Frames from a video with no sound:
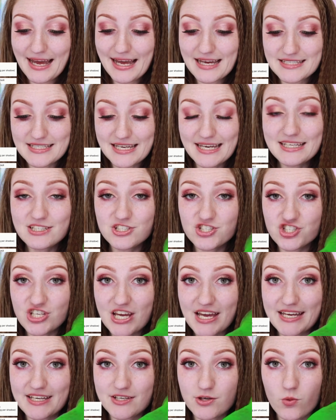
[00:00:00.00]
and each
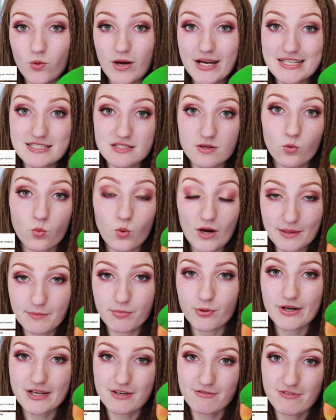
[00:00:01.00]
shade weighs
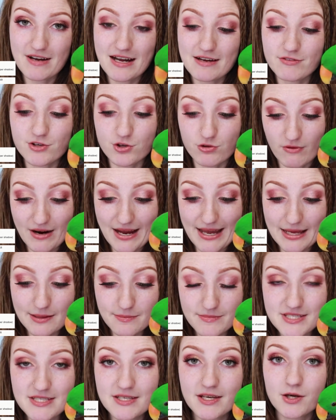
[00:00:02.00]
1.5
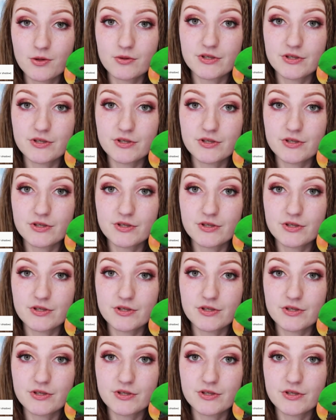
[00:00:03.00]
grams